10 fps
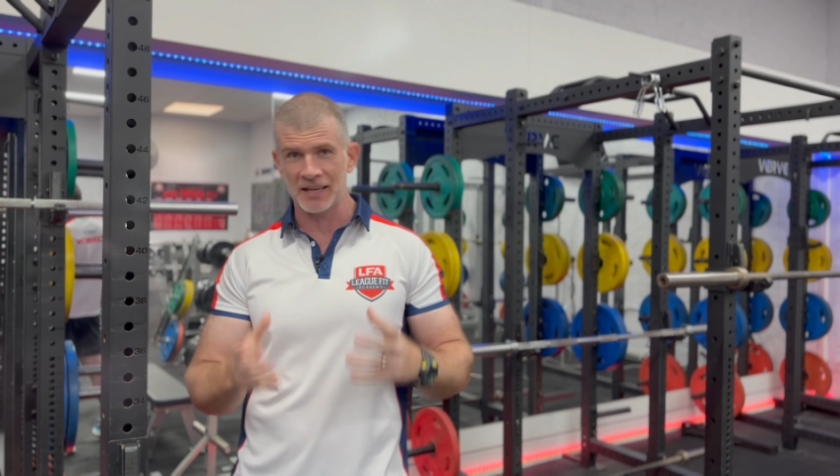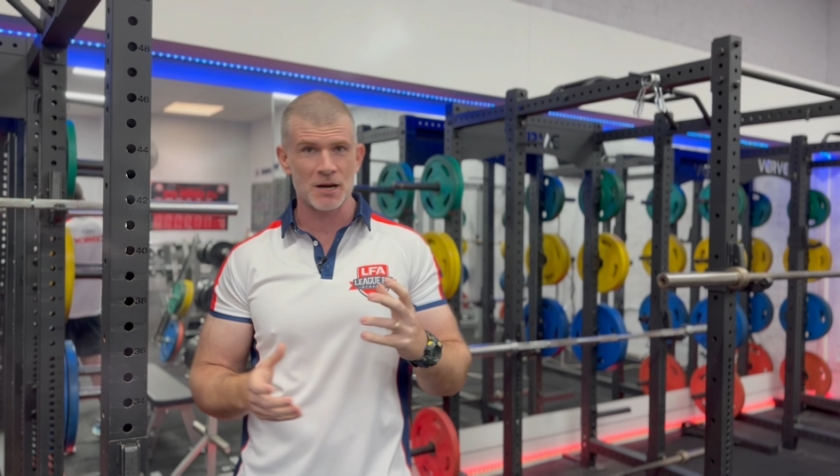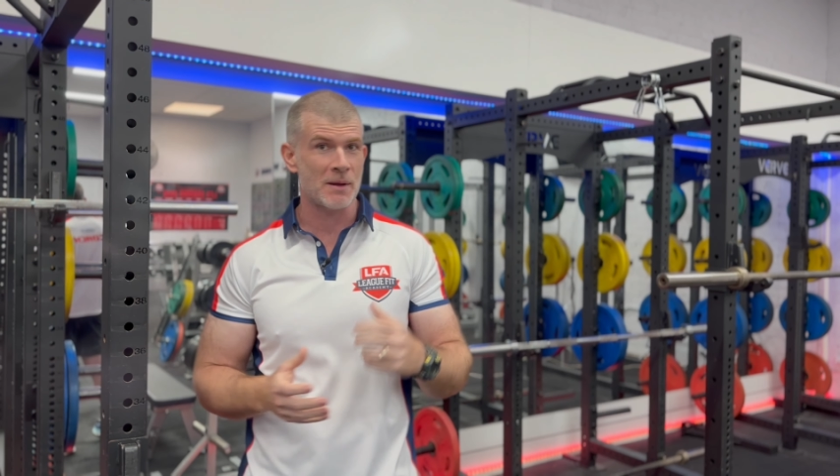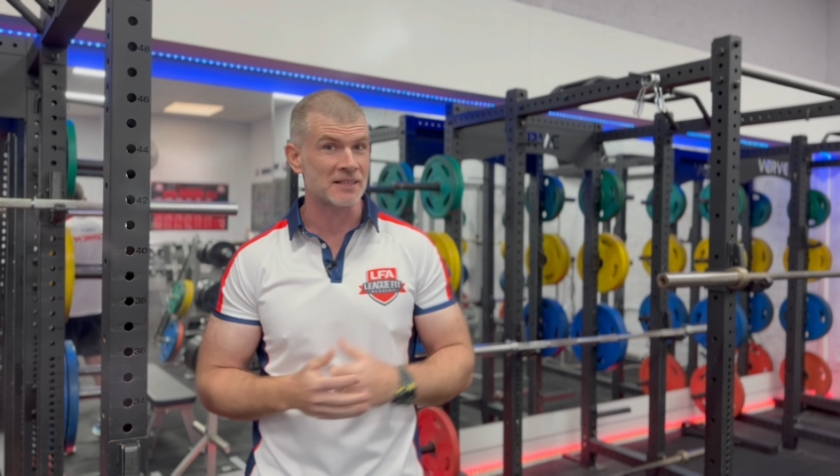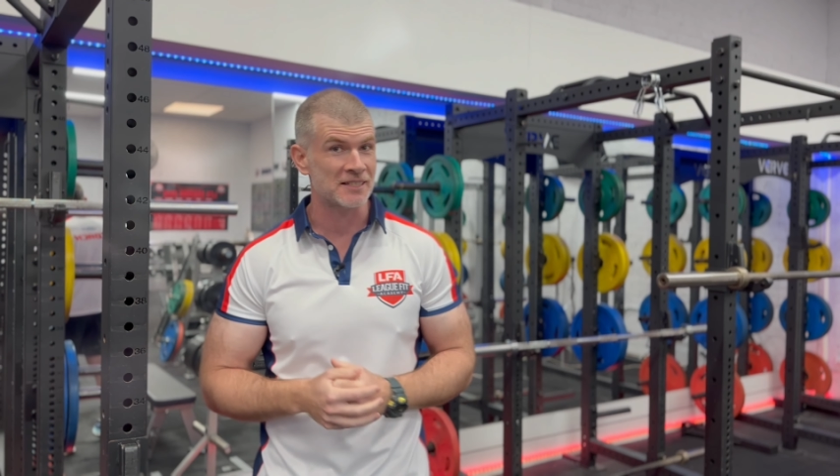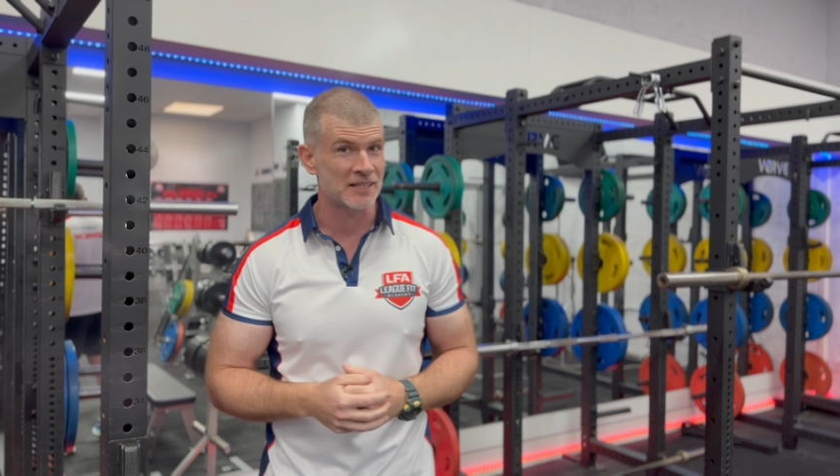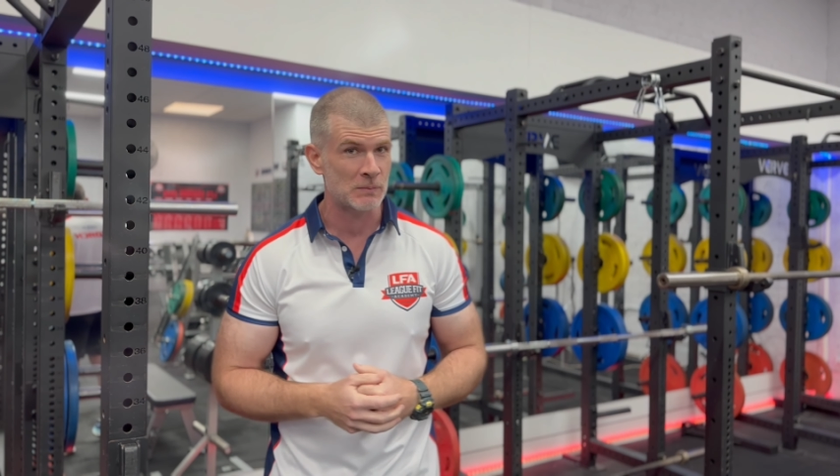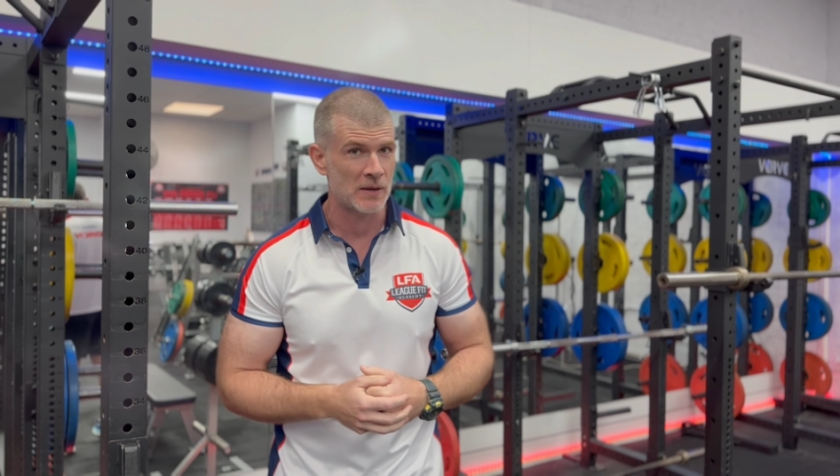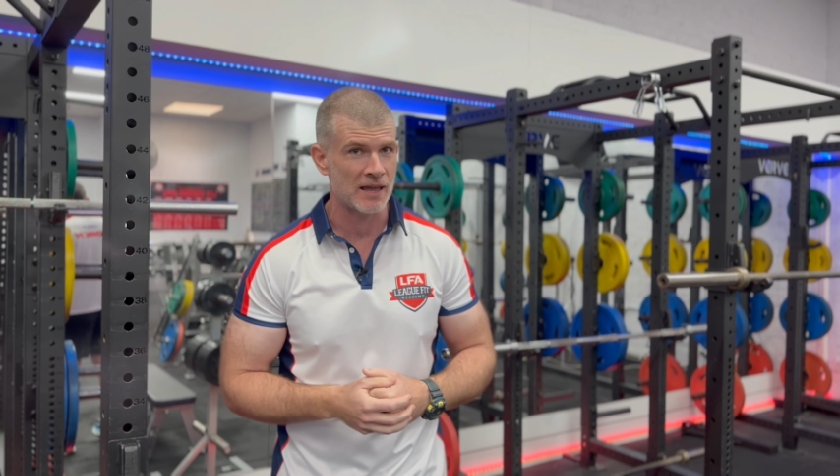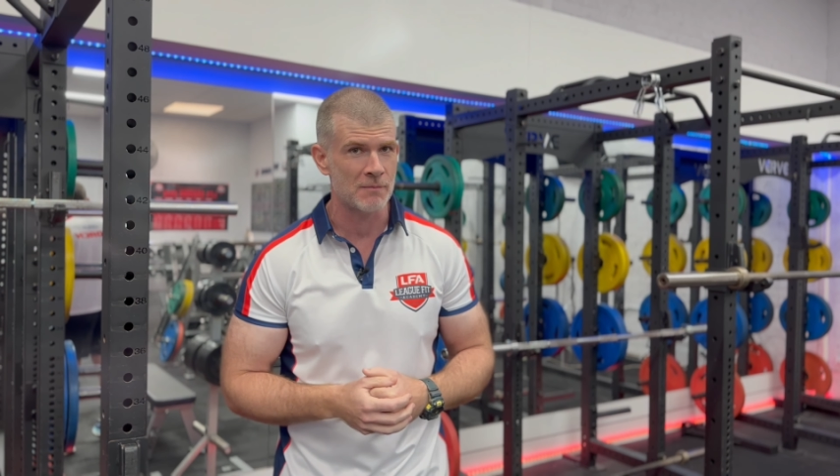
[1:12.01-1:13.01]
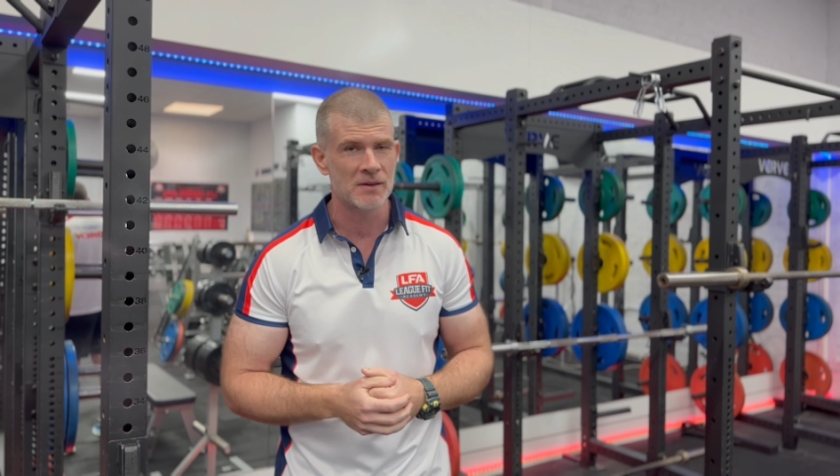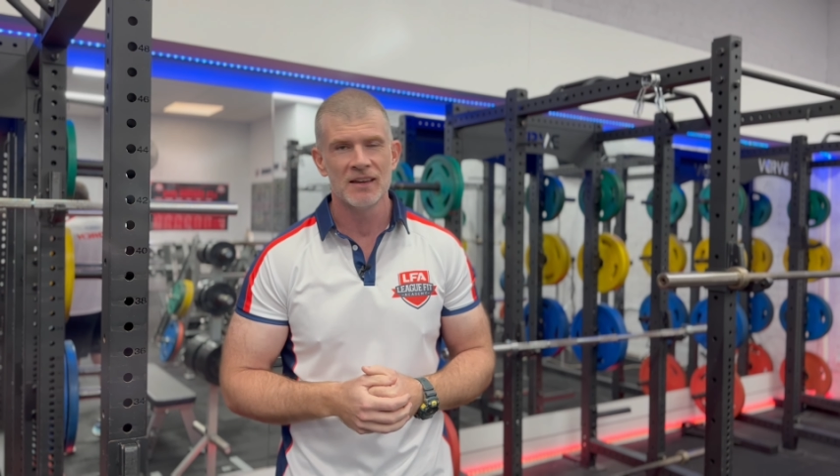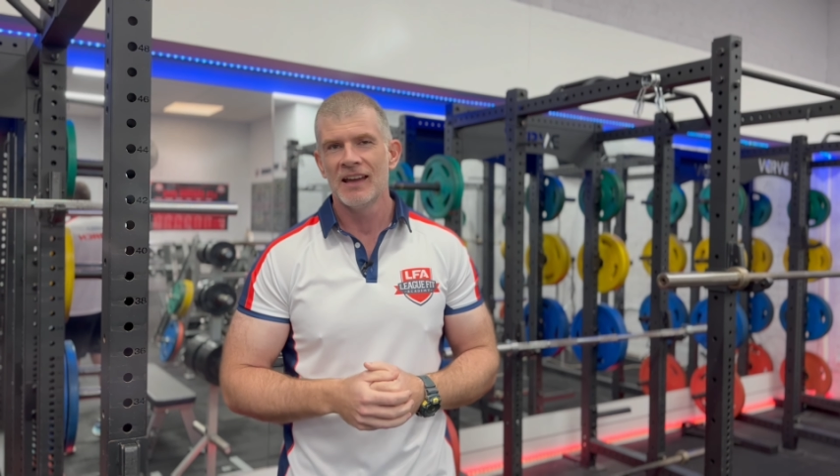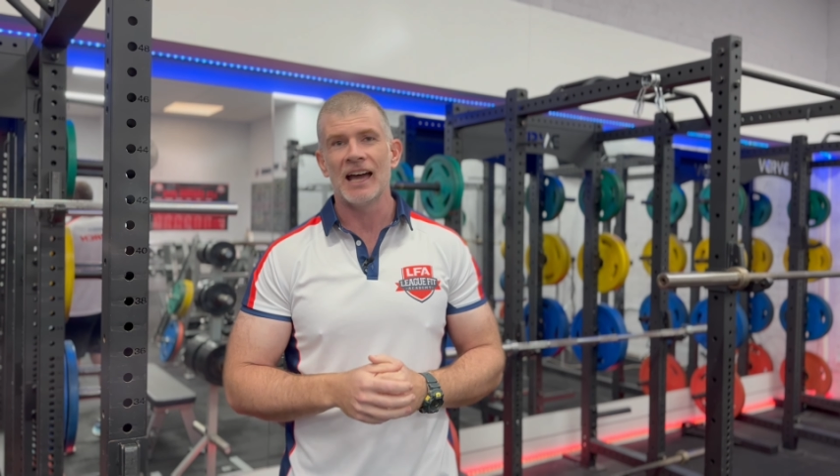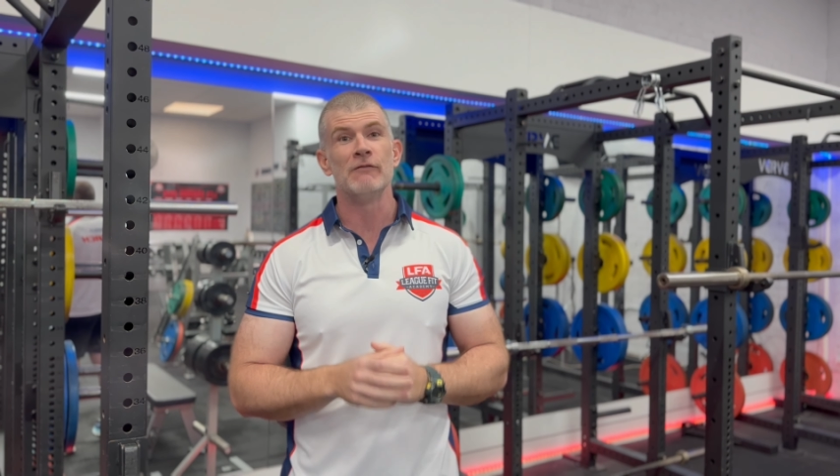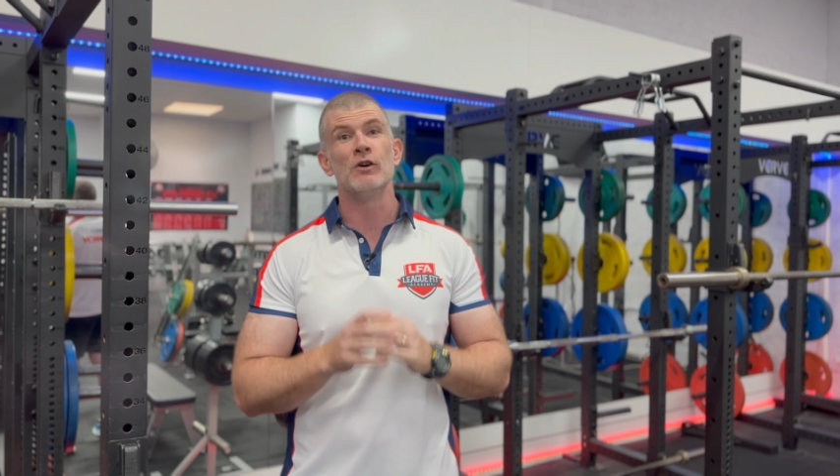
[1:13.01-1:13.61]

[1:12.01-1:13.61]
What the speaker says: at about 6 p.m. at